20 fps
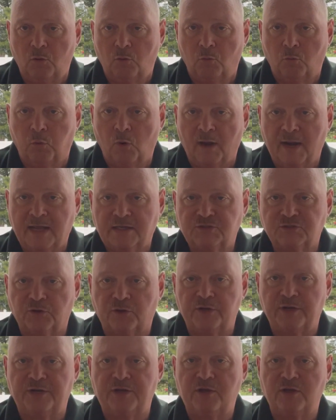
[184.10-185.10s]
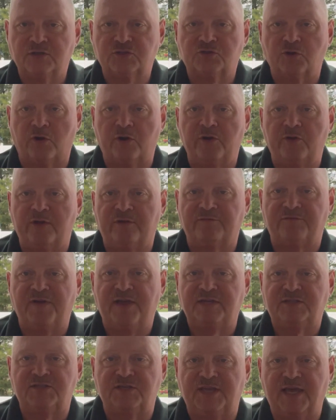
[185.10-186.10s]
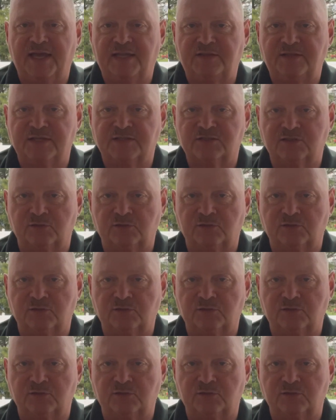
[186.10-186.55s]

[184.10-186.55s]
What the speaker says: what I started to do, I started to investigate this a